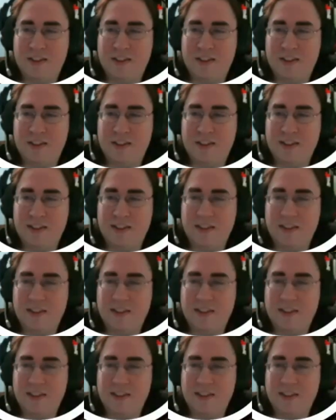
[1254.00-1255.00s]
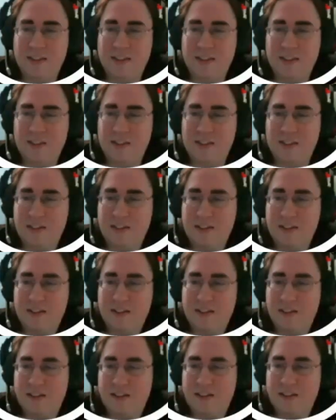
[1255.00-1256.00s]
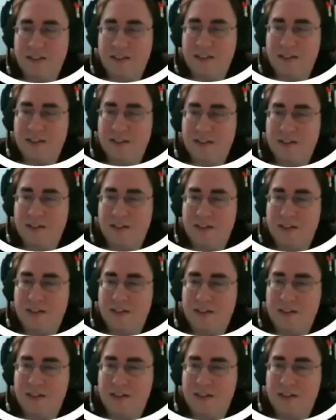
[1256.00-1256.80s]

(no one is talking)